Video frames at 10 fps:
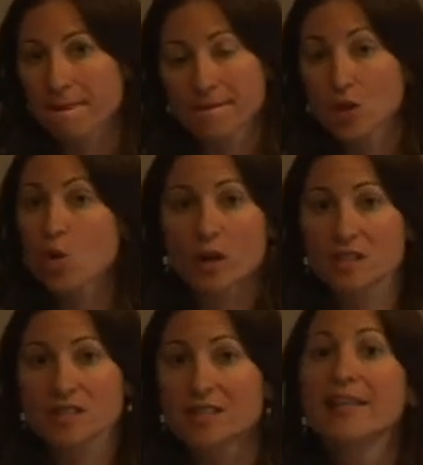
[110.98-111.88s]
The
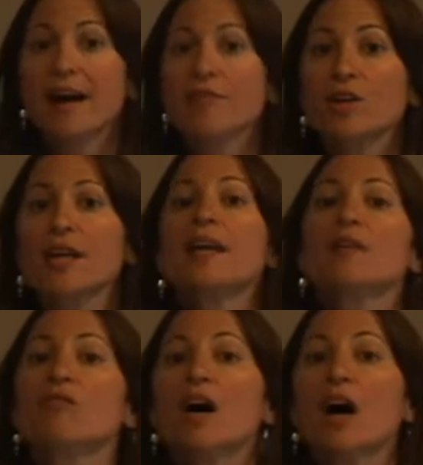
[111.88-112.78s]
courts never get
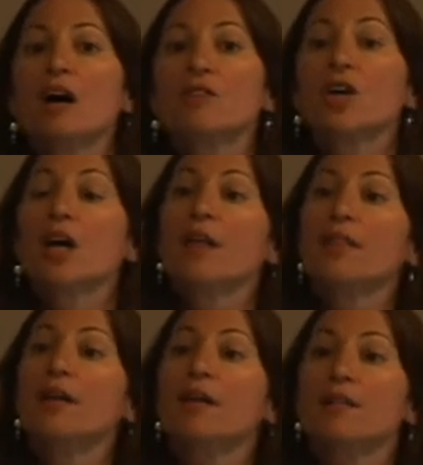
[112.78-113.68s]
involved.
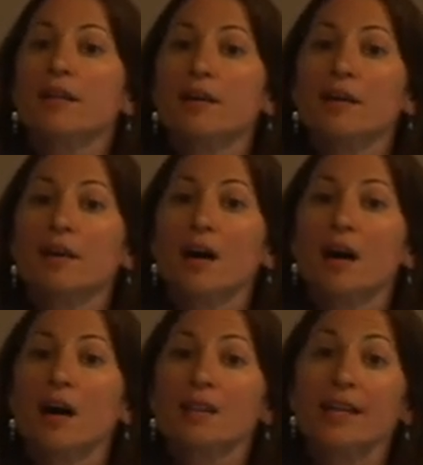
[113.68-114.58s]
The
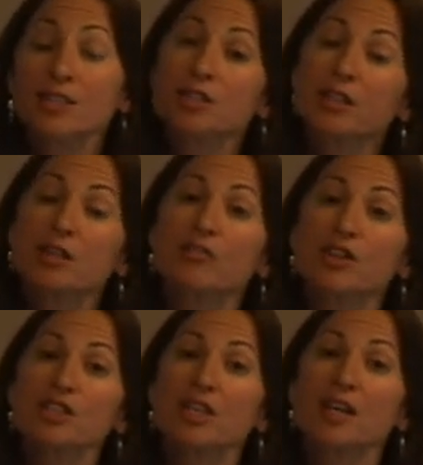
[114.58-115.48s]
allegedly
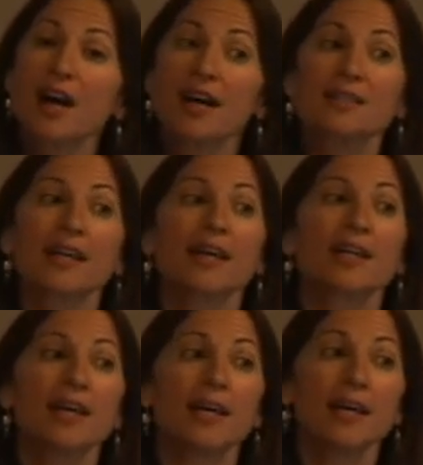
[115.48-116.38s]
infringing
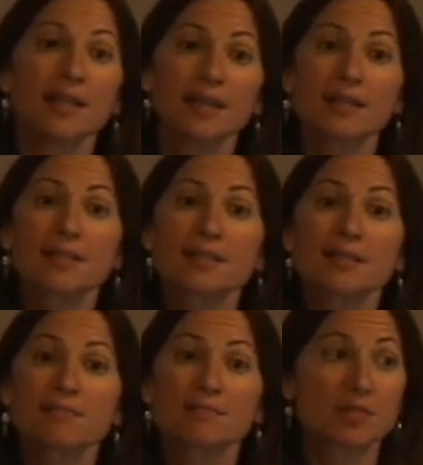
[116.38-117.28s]
content
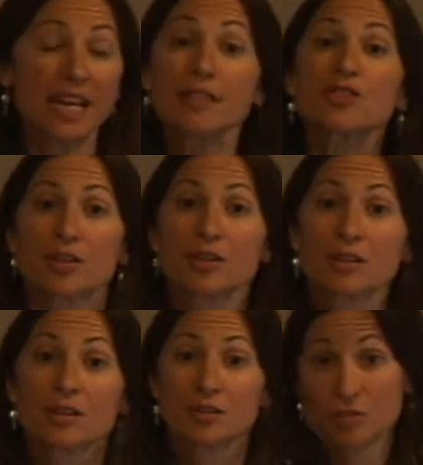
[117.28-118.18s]
is censored,
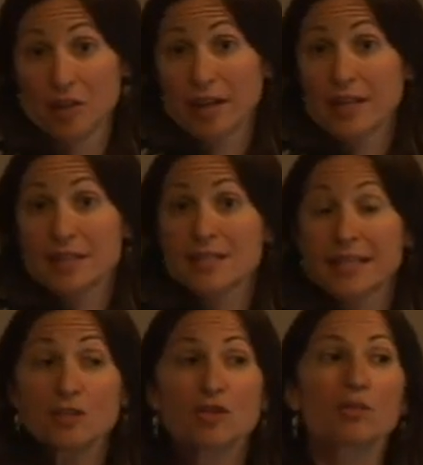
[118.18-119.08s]
right? Is
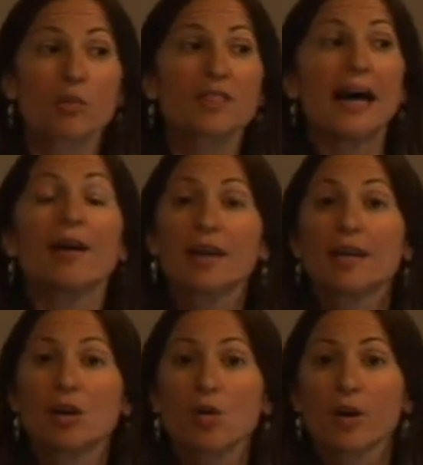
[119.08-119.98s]
censored without
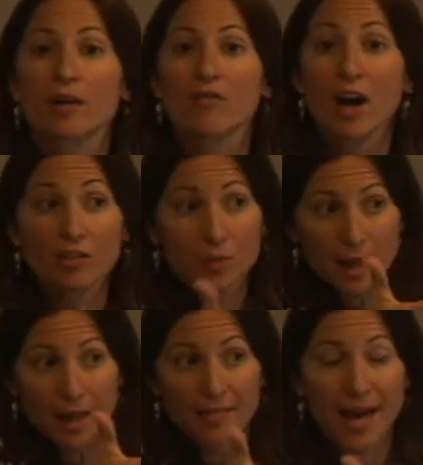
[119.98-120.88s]
any court
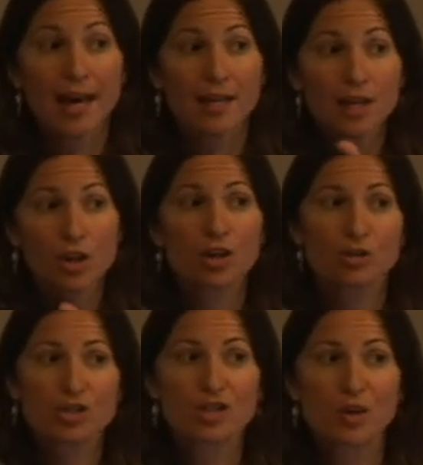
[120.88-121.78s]
involvement, and that
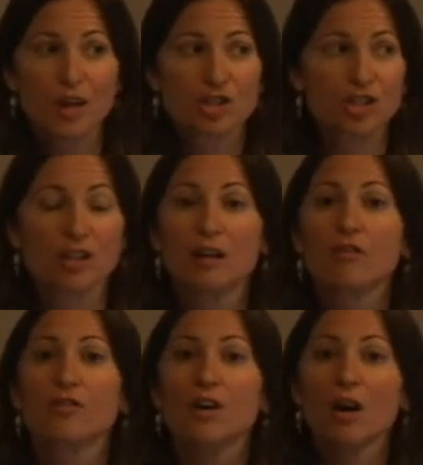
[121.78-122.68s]
goes to the question of